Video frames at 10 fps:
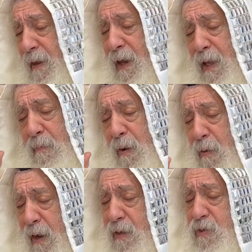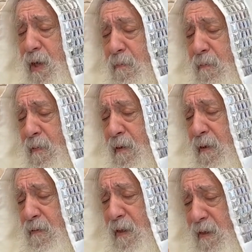And Baruch Hashem,
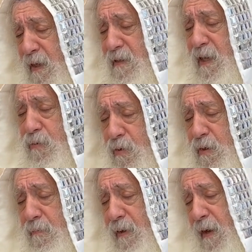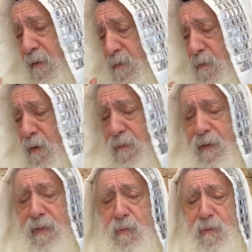the next day took the plane, so
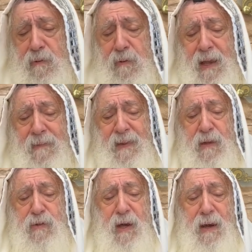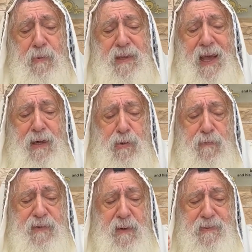everything was good. So a lot
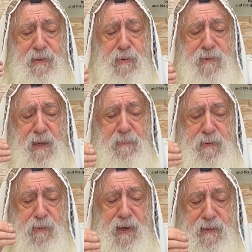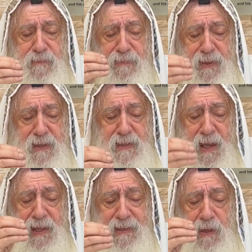of times it does happen to us, things
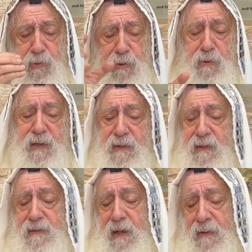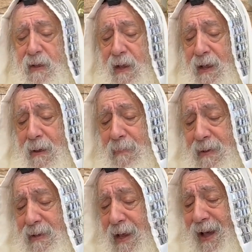that we don't understand.
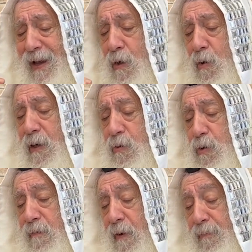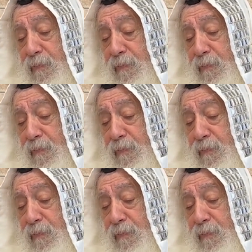But Hakol Letova.